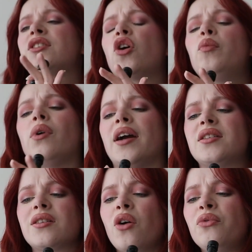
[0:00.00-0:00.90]
so bright,
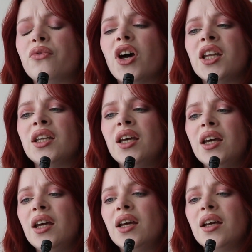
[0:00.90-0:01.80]
so fun.
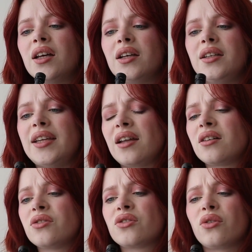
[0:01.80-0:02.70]

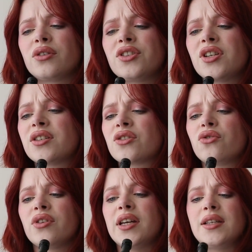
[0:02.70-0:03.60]
Yellows, oranges,
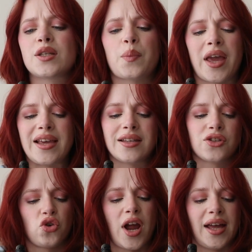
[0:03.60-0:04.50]
greens,
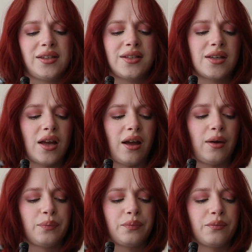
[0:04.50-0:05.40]
pinks, reds,
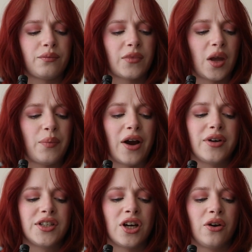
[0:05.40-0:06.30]

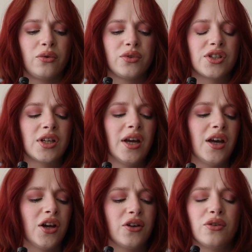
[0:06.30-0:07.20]
berry tones,
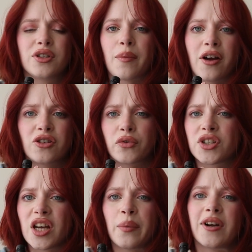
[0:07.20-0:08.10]
a good amount of
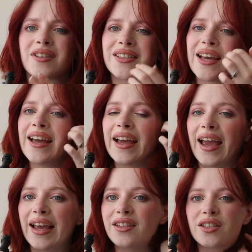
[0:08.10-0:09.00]
shimmers.
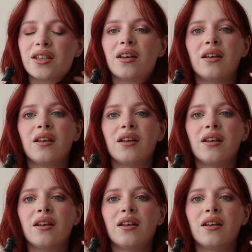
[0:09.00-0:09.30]
It's